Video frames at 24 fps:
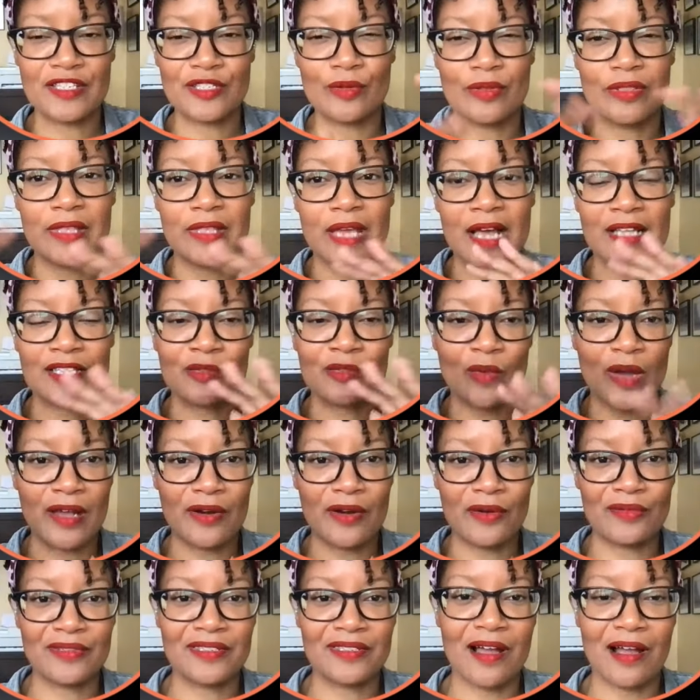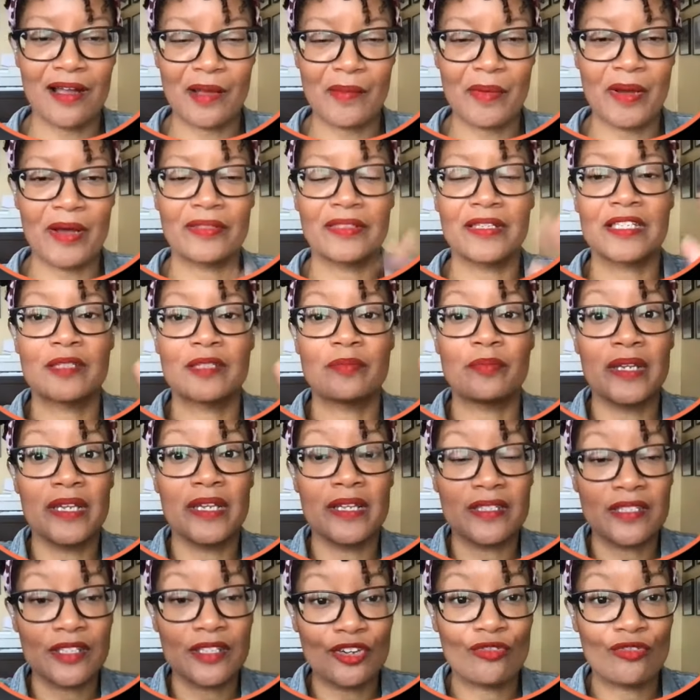So that's why I don't talk about this, but
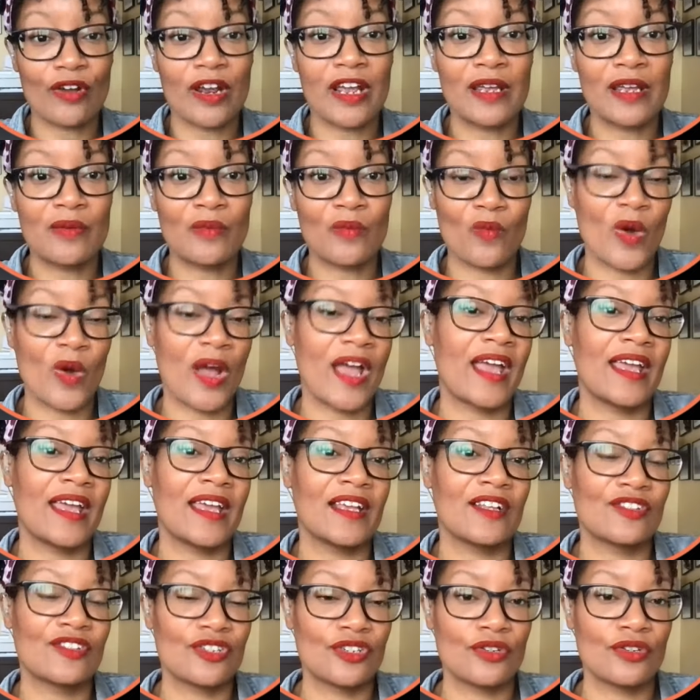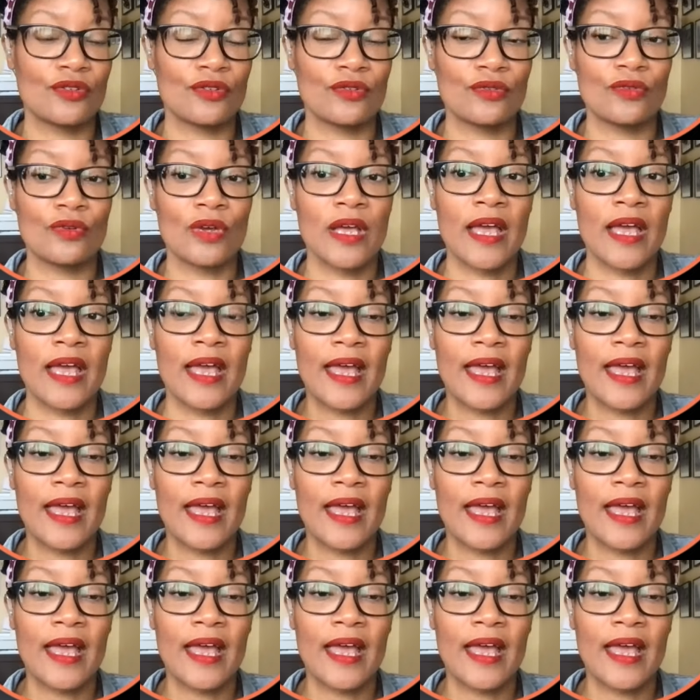it's a great way to